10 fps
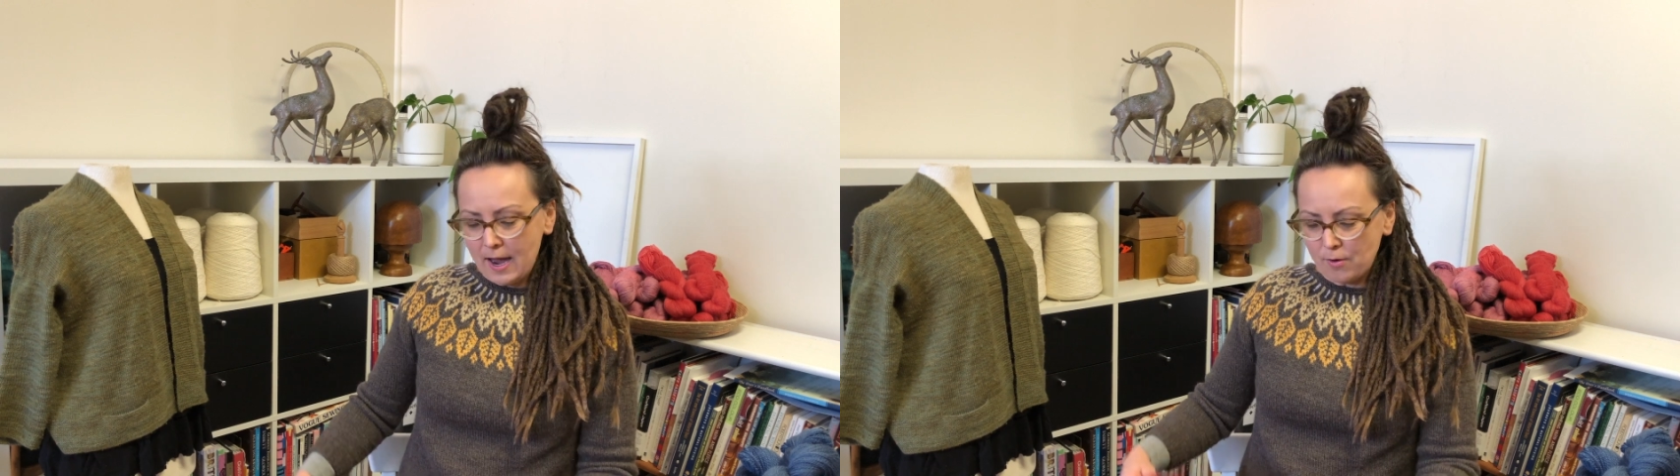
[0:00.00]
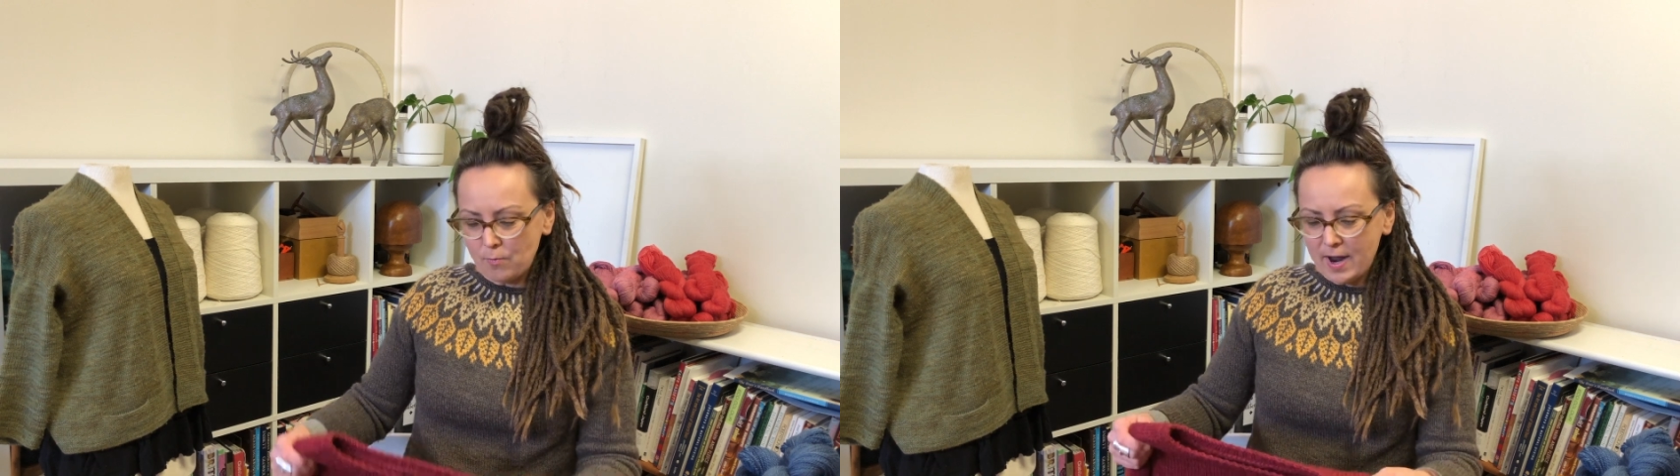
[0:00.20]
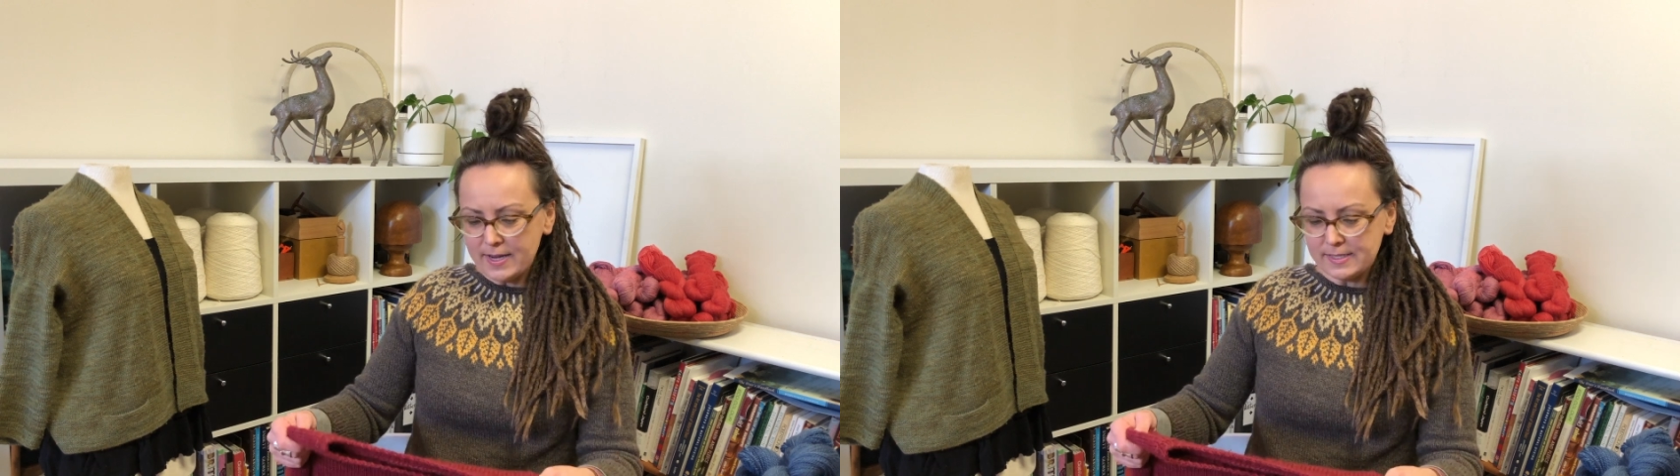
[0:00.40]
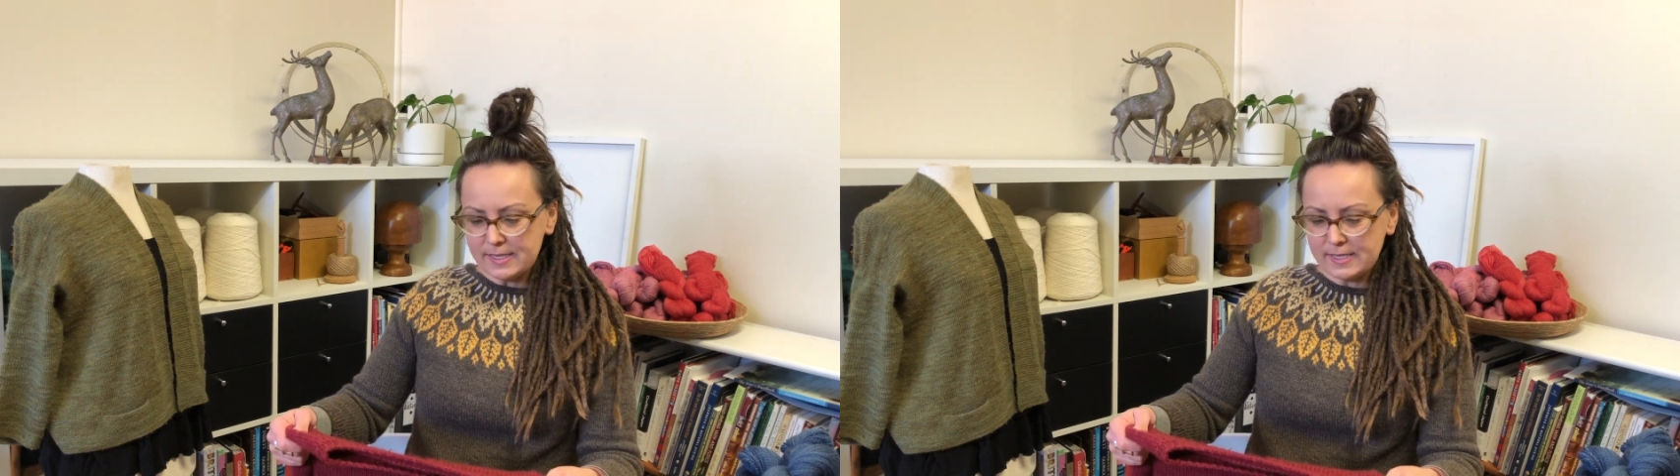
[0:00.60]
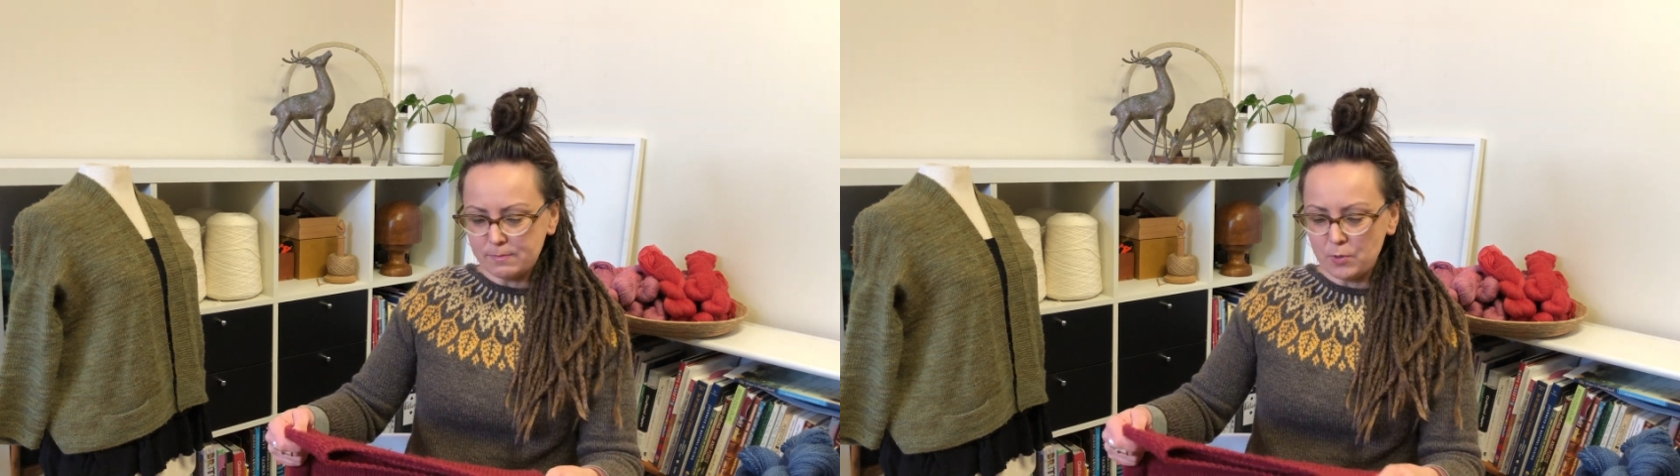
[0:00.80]
One is
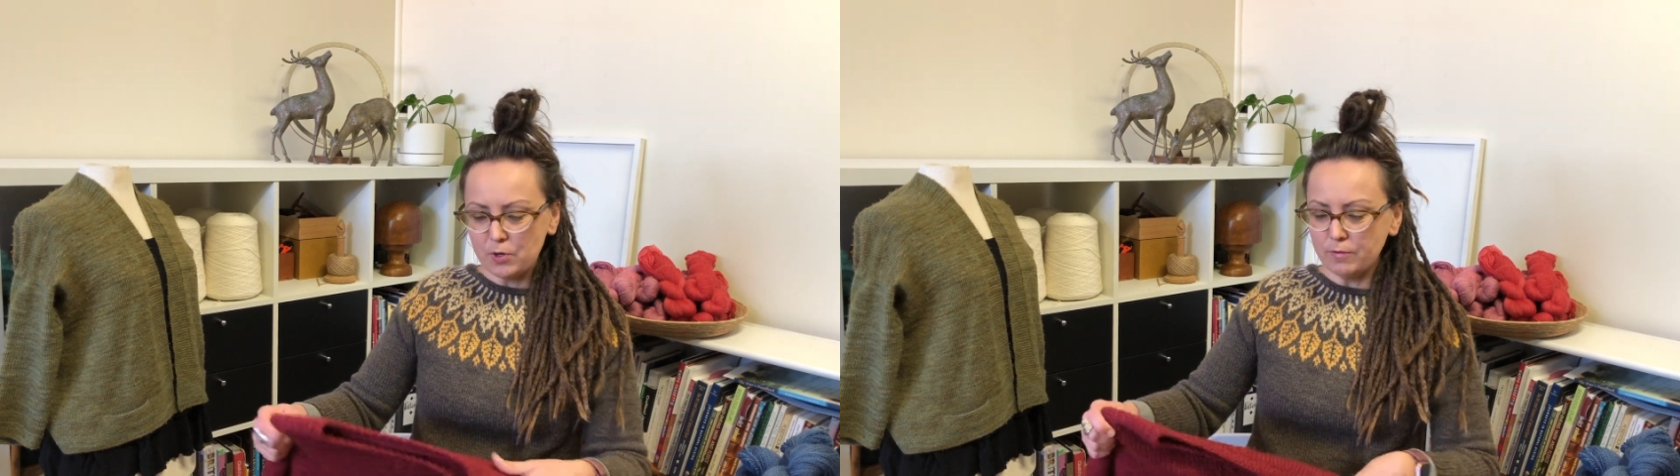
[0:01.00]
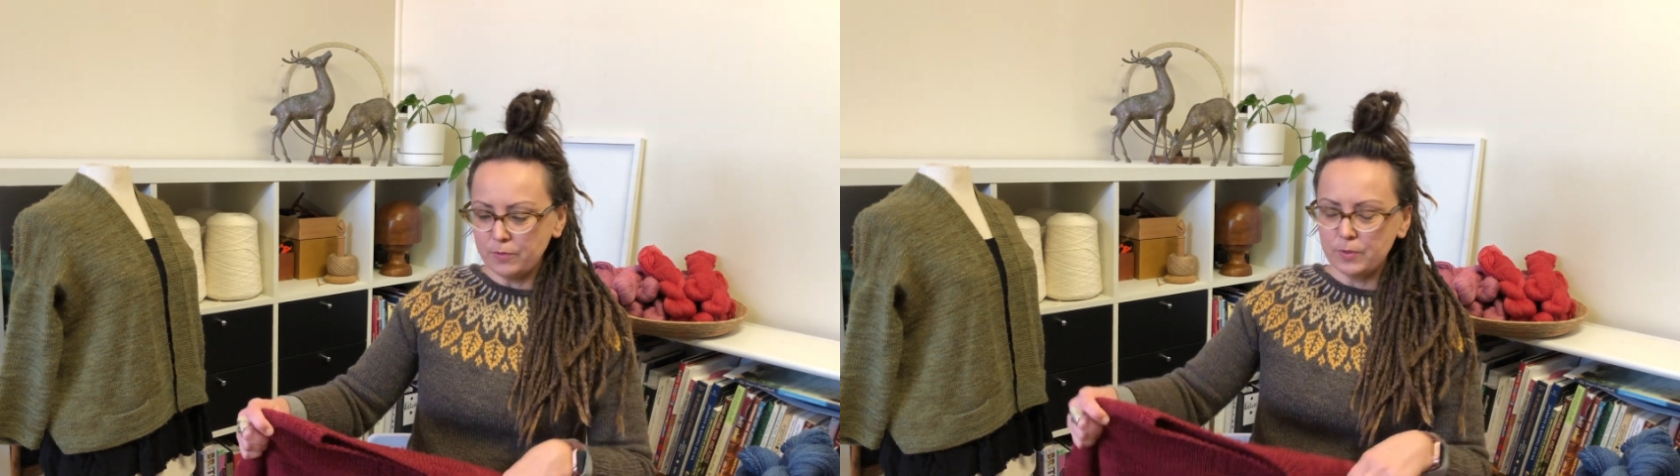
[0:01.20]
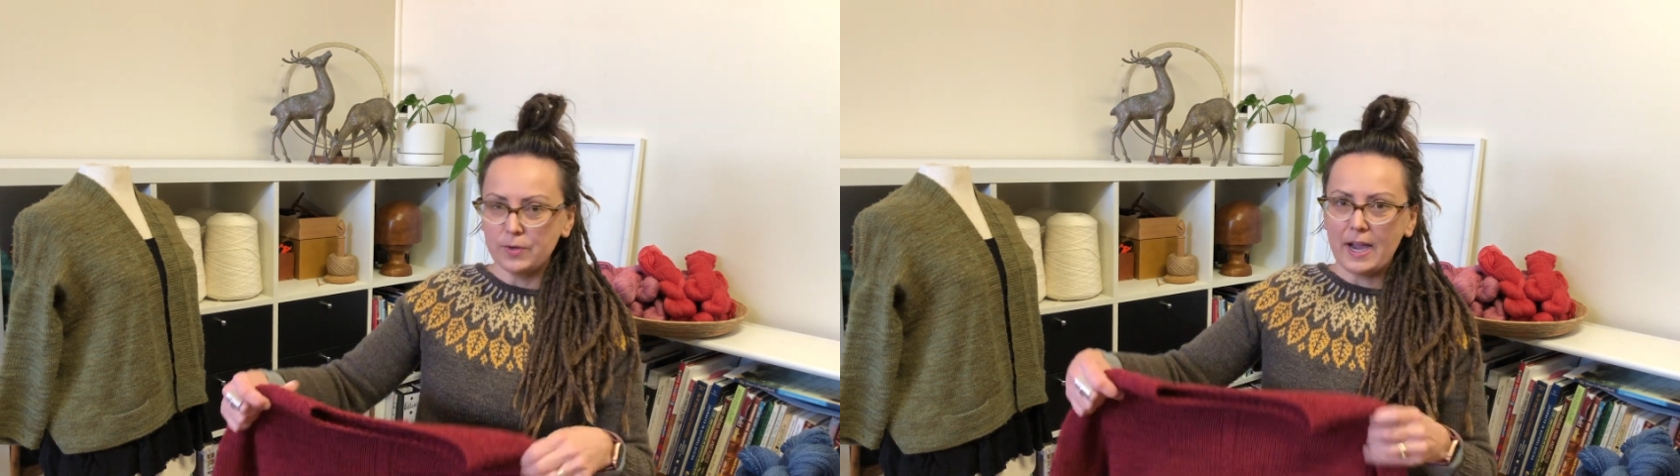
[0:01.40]
this beautiful